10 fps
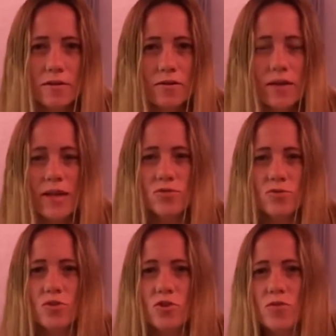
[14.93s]
Okay, so
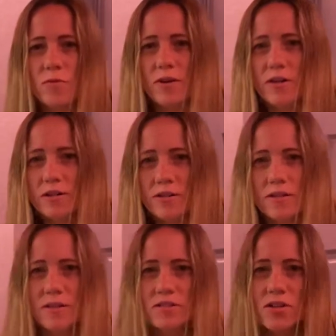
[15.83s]
Cuba
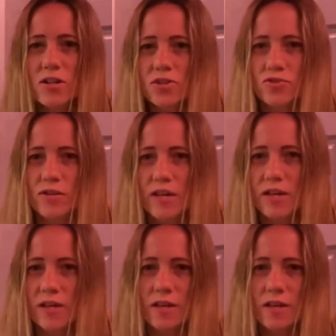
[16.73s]
is a country